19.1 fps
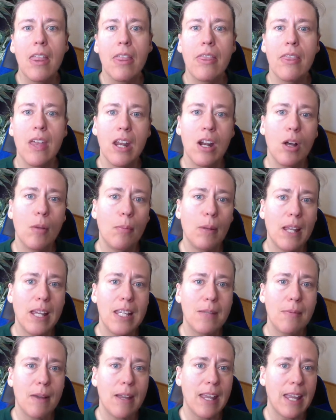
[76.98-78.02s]
Then I'll
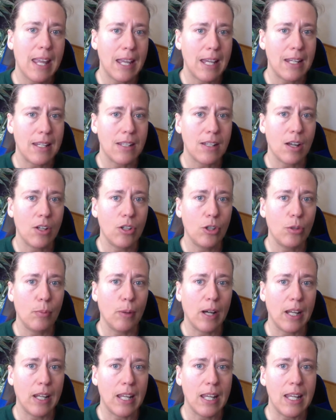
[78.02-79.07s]
place my hands on your
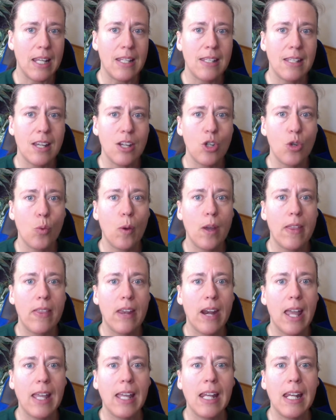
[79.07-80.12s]
body in such a way
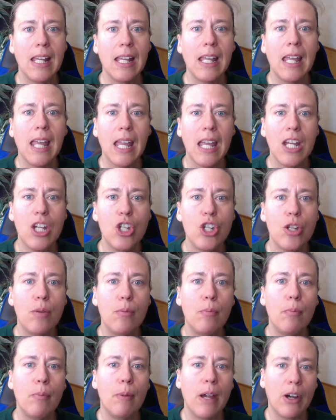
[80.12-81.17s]
that I can engage the
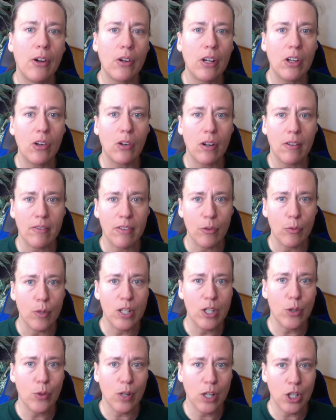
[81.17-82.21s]
barrier of the
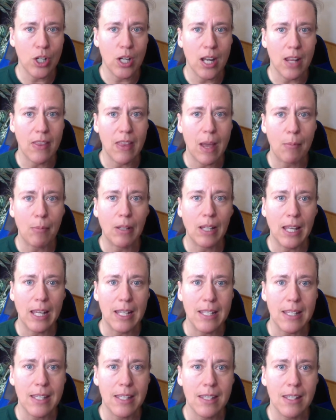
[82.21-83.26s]
restriction in that
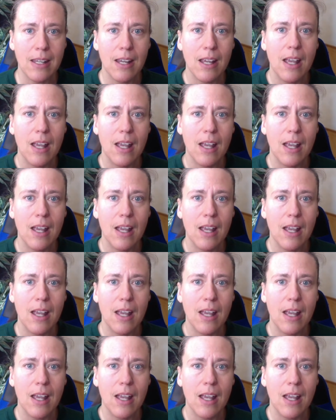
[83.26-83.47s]
place.